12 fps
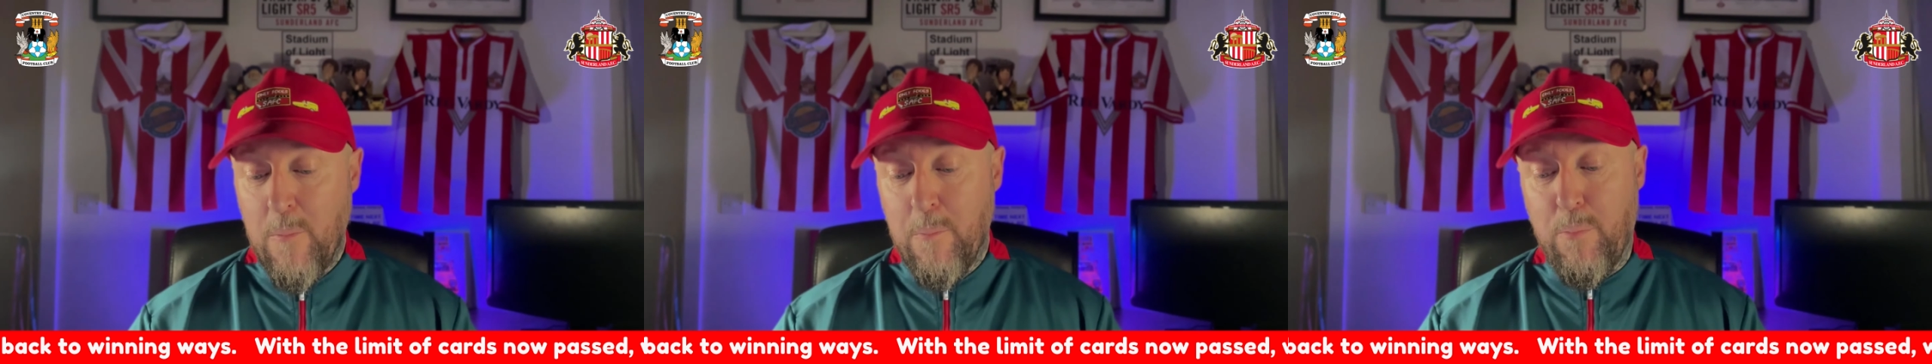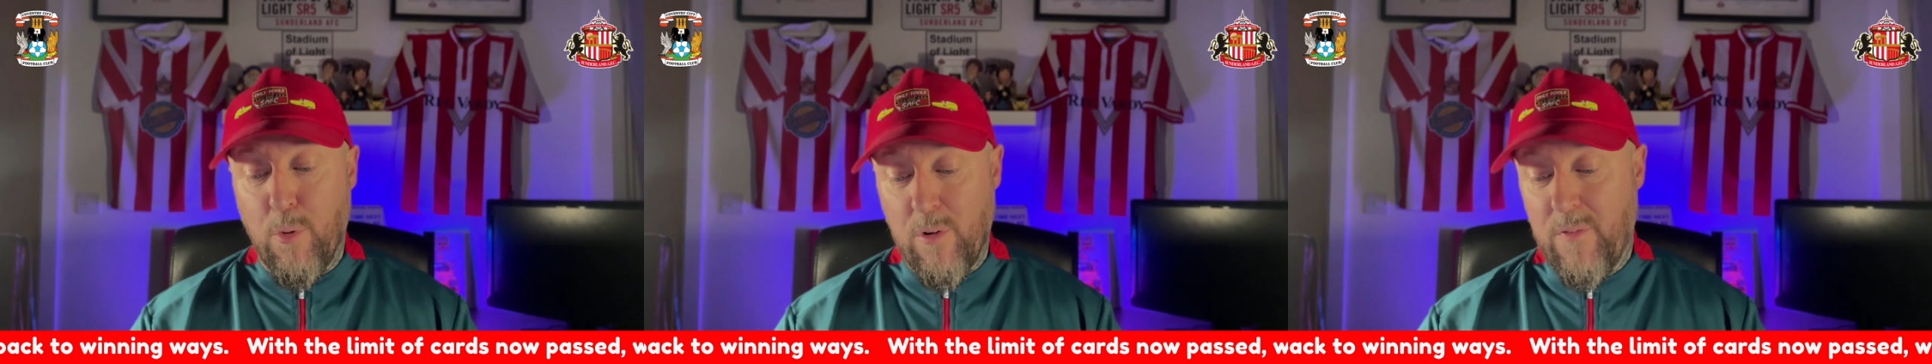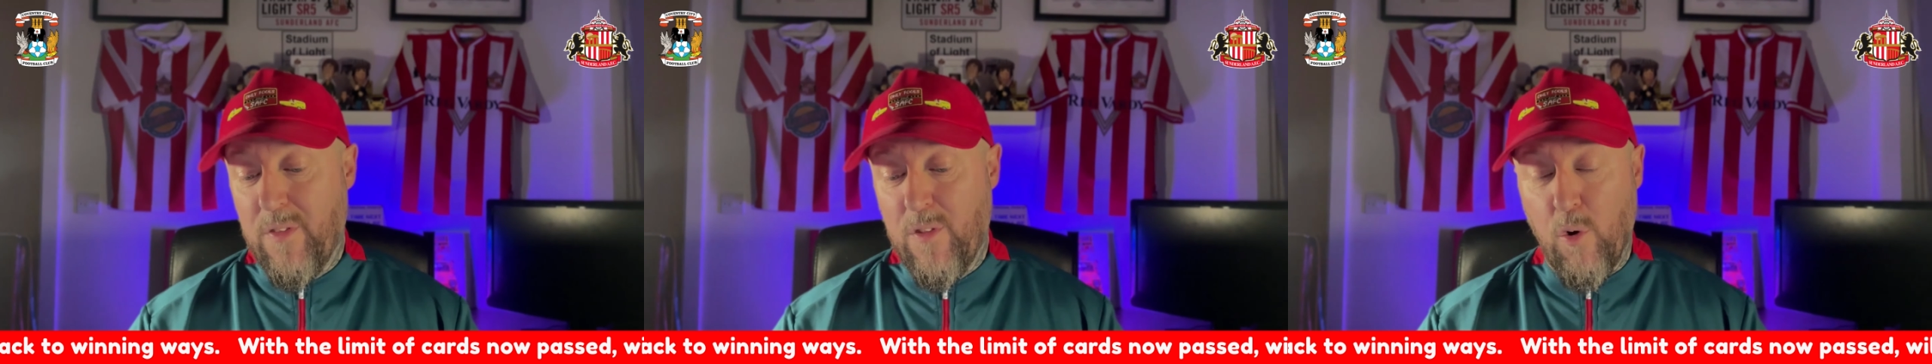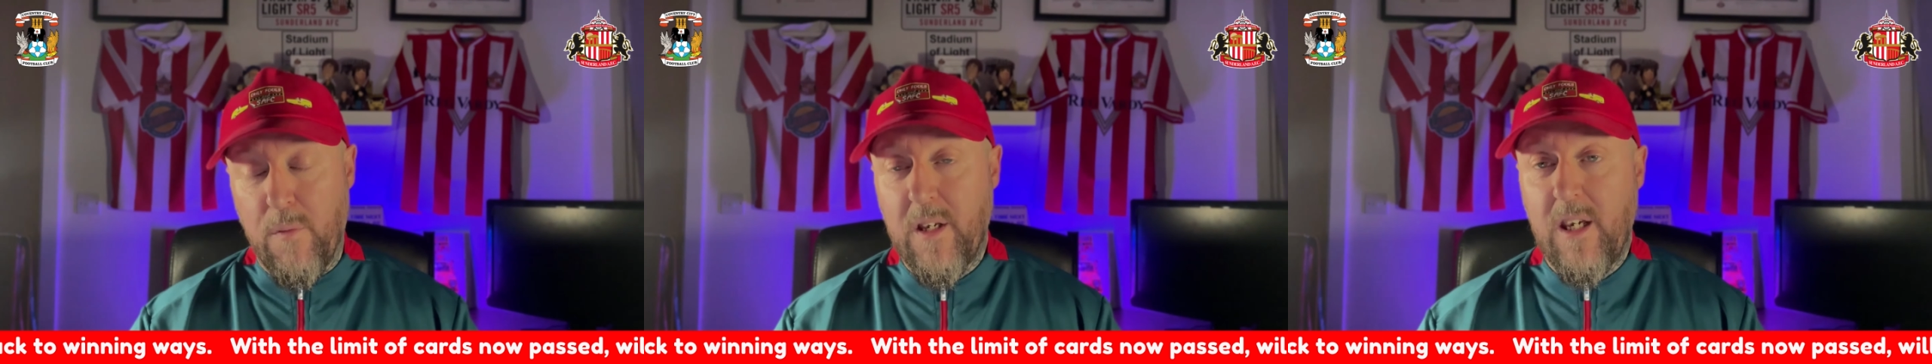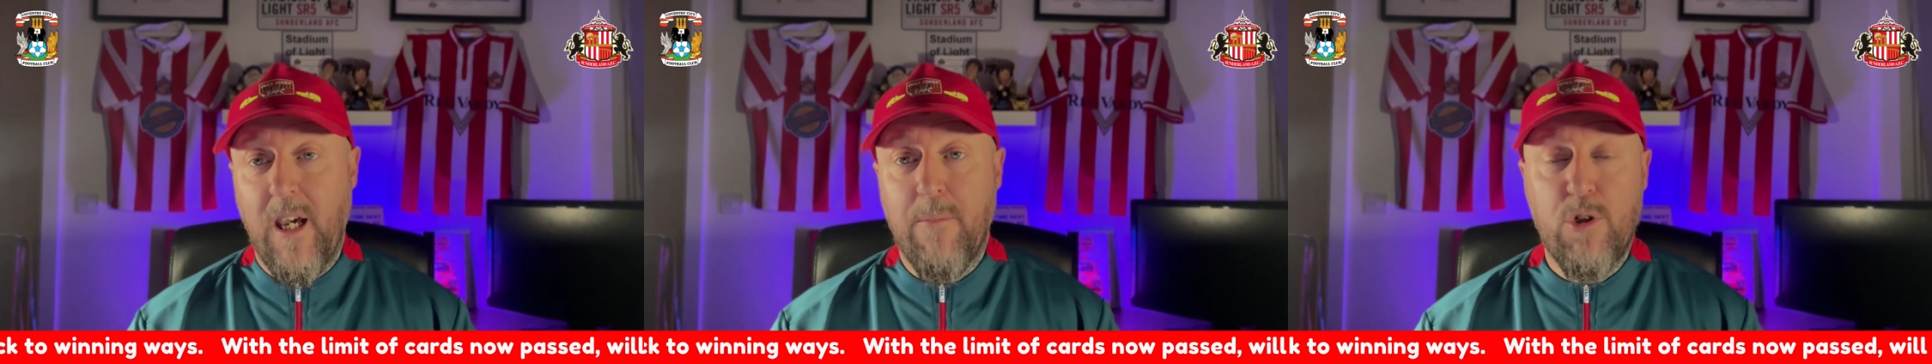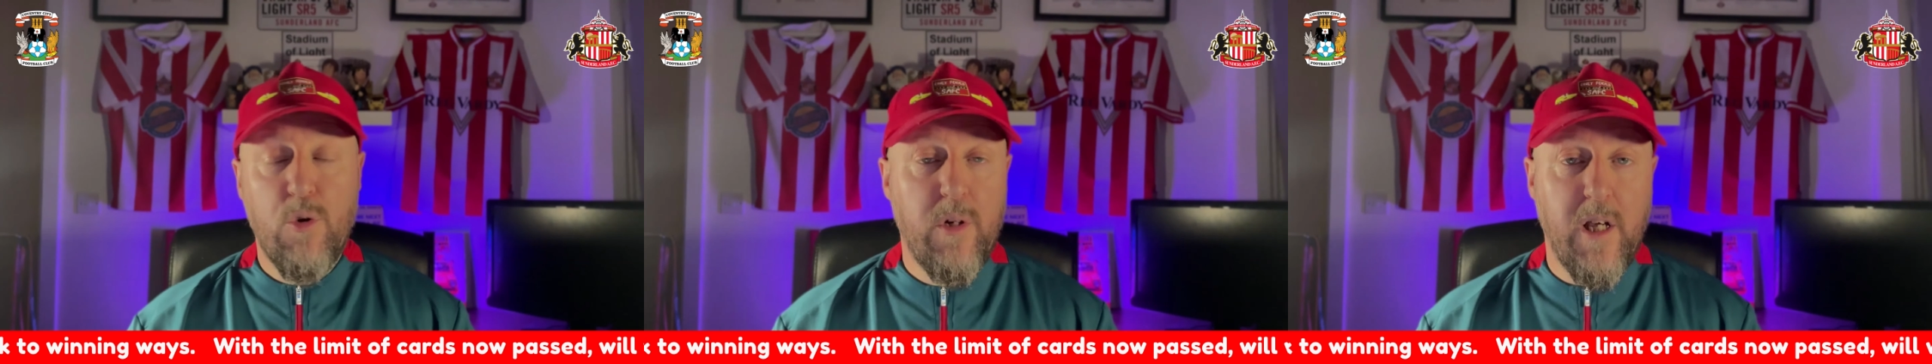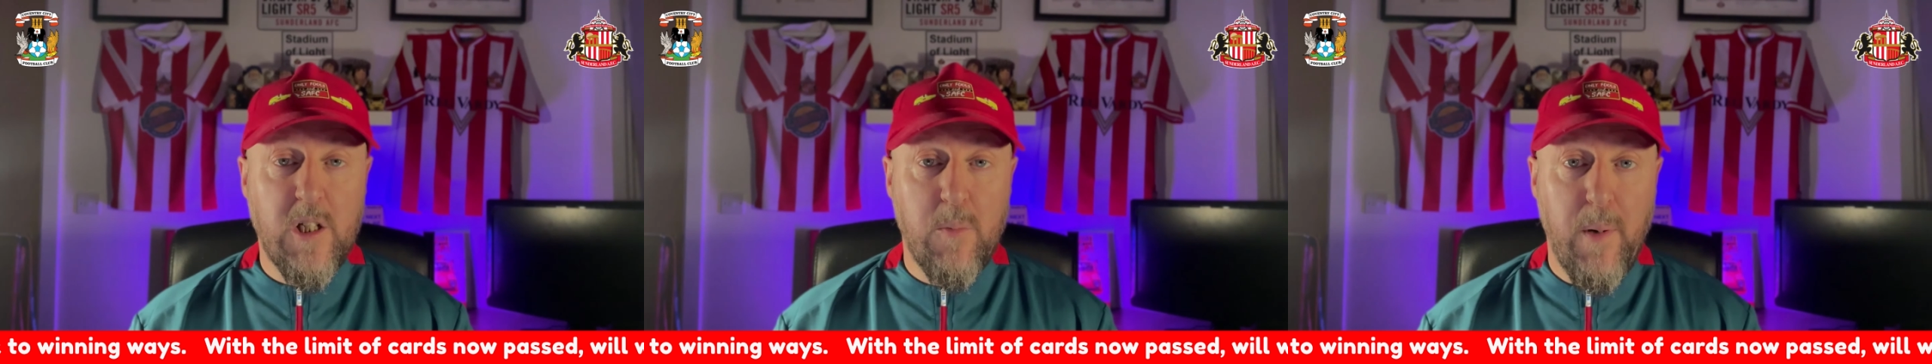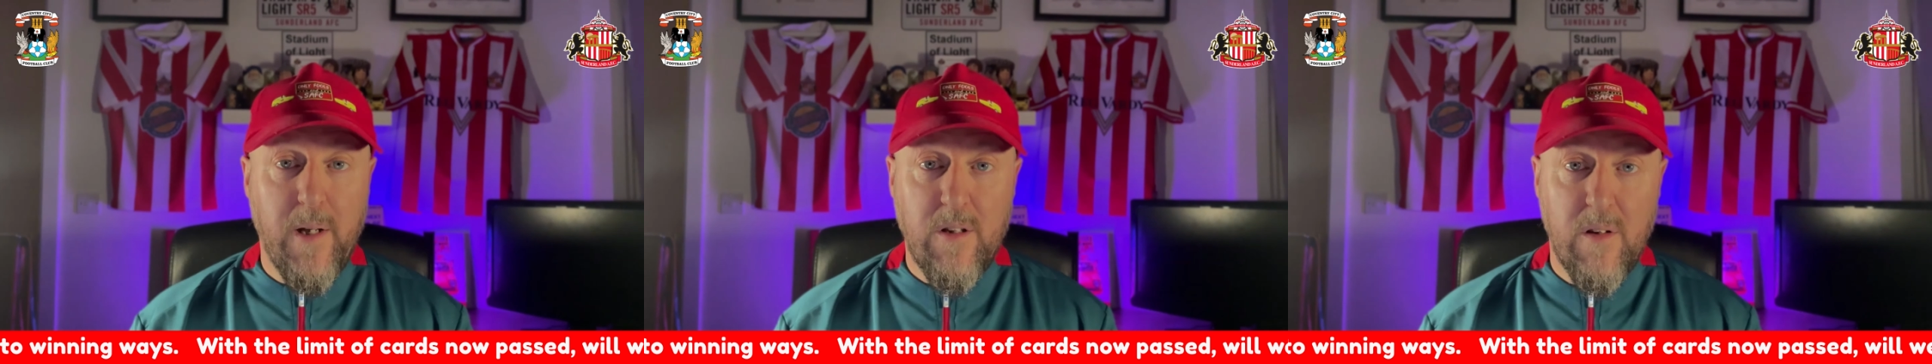But the other games you would
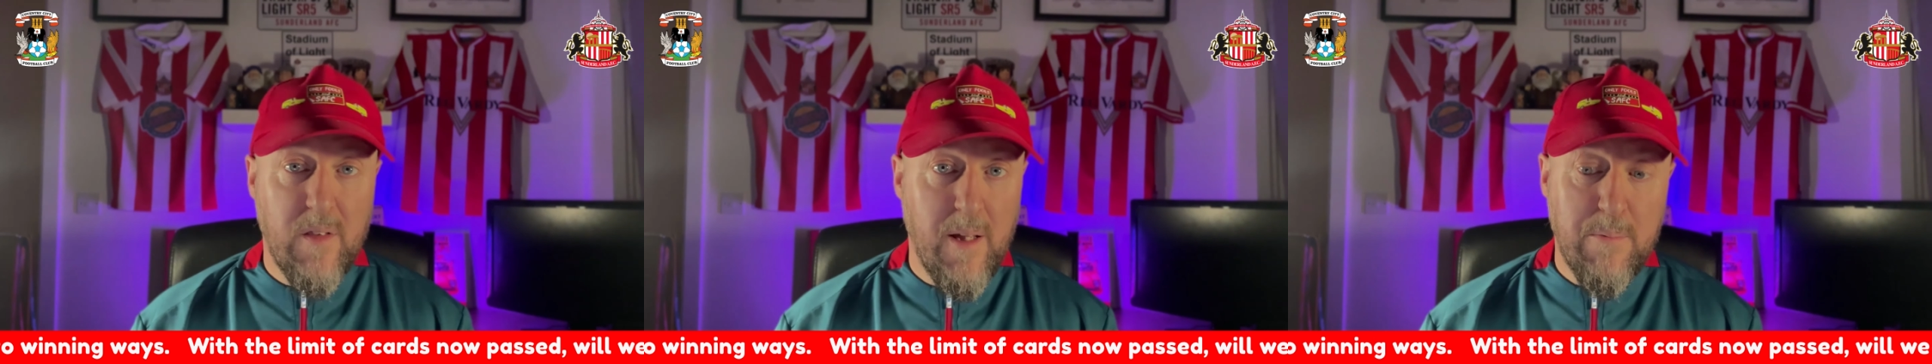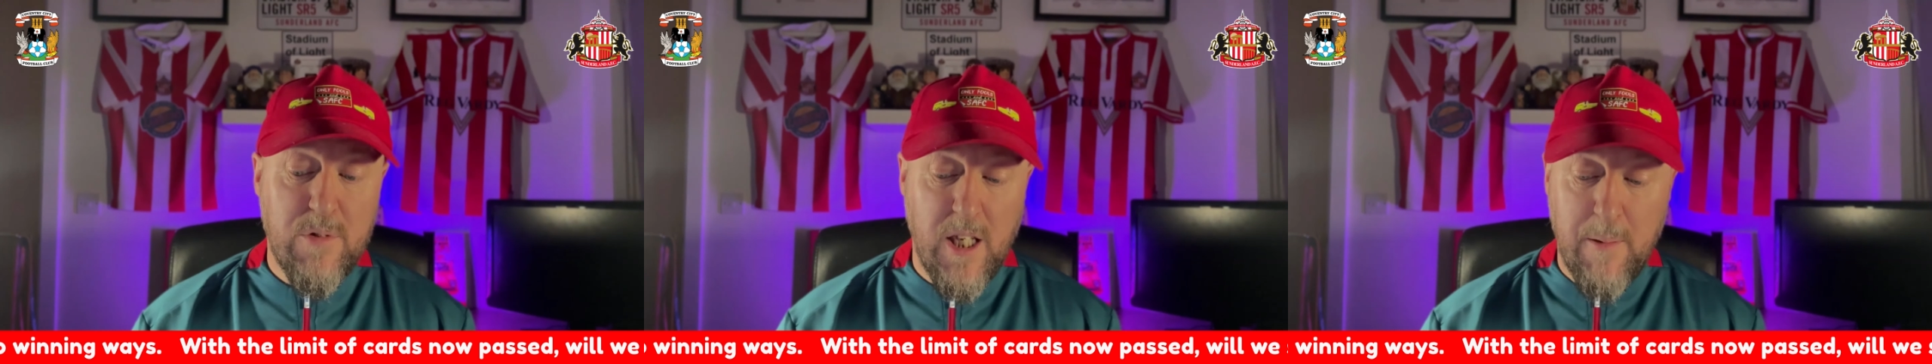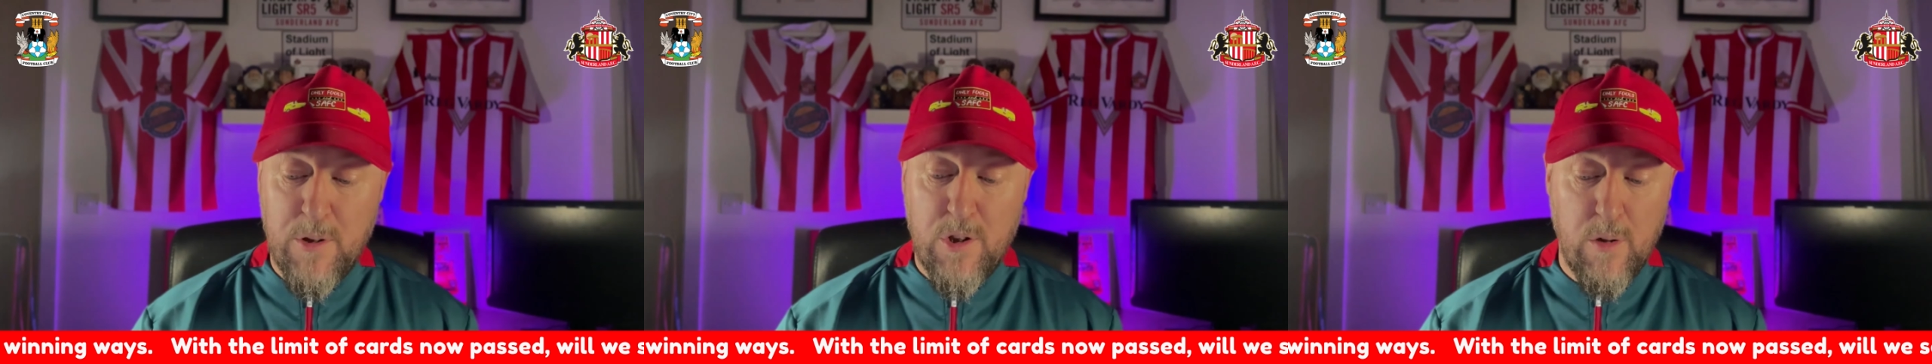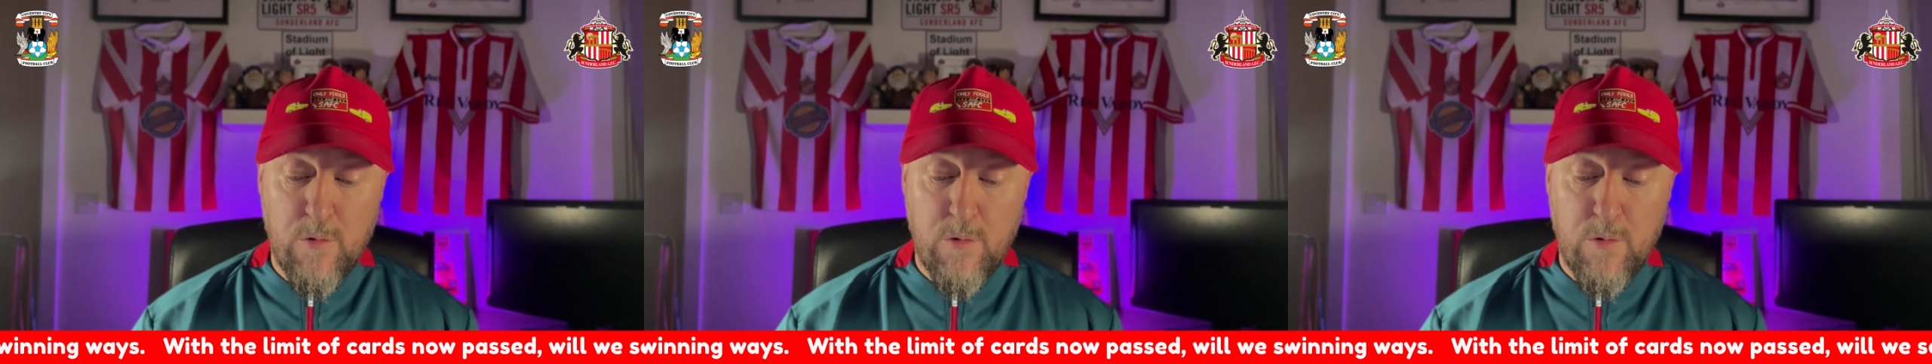expect them teams